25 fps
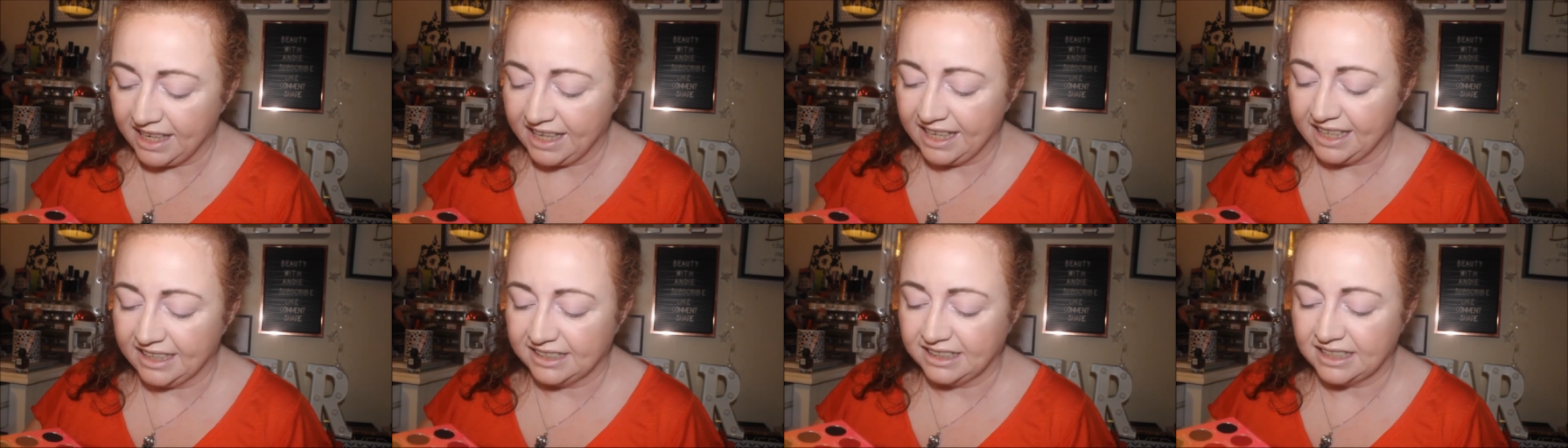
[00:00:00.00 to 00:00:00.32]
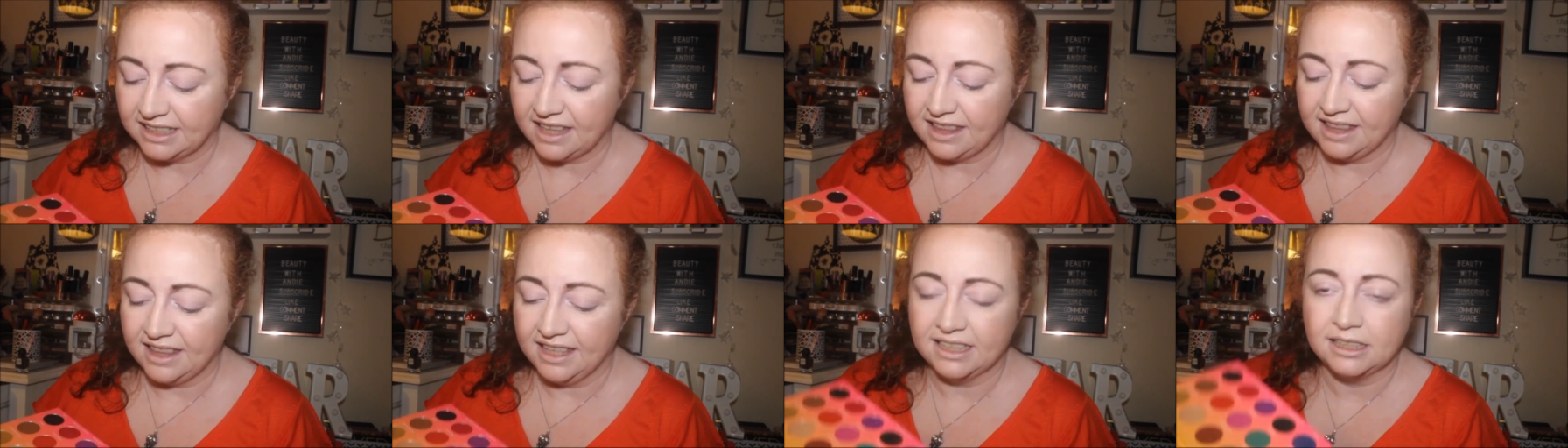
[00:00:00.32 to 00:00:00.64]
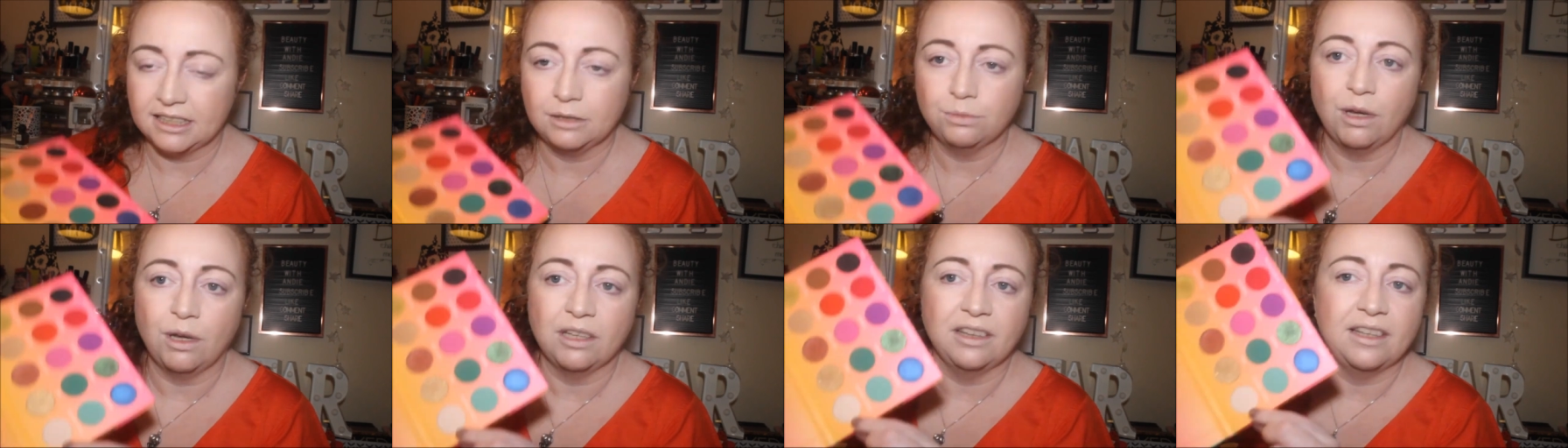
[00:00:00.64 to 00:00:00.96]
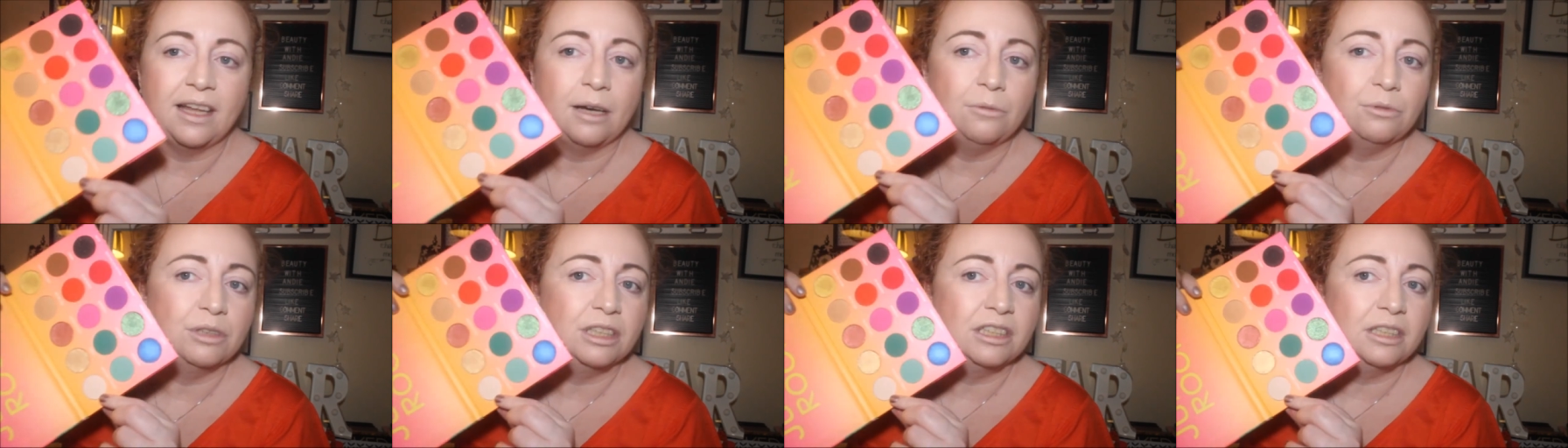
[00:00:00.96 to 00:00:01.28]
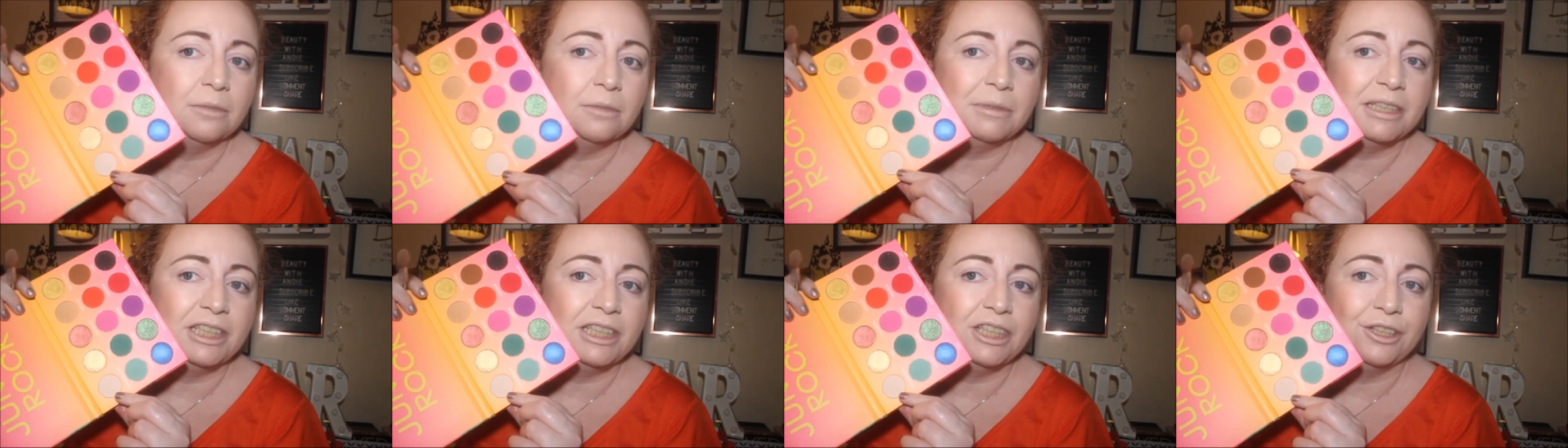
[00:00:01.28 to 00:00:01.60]
is this one that we're
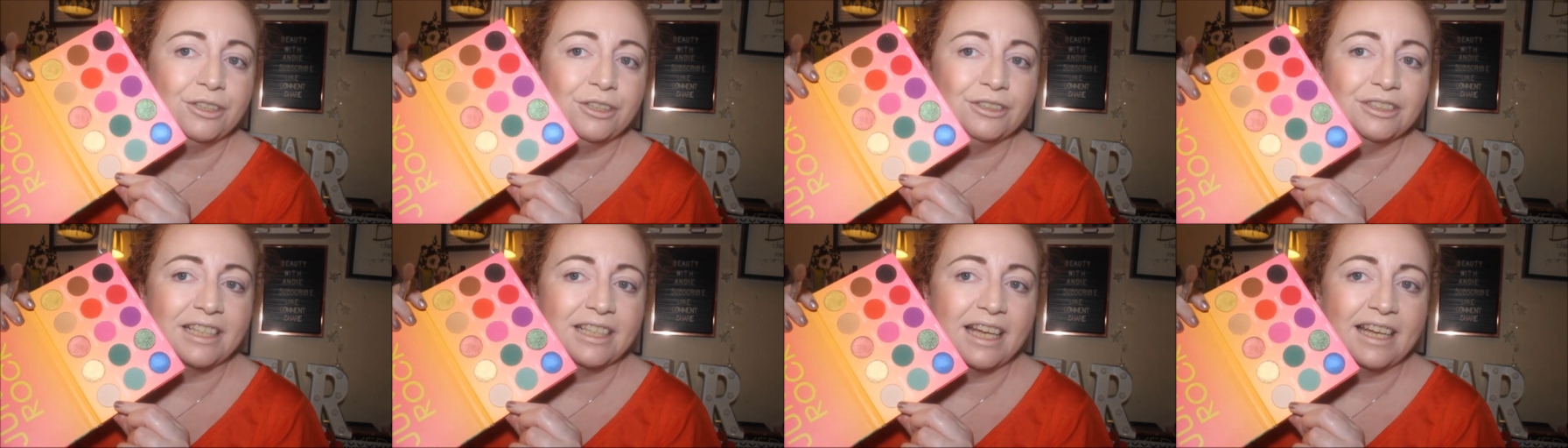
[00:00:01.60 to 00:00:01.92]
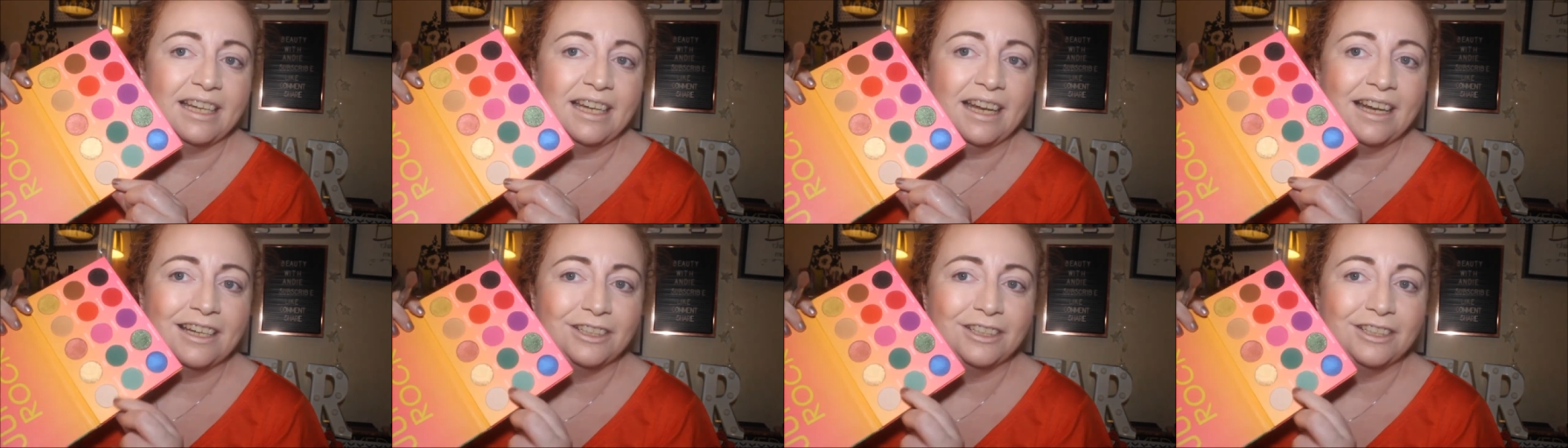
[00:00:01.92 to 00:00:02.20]
going to be using.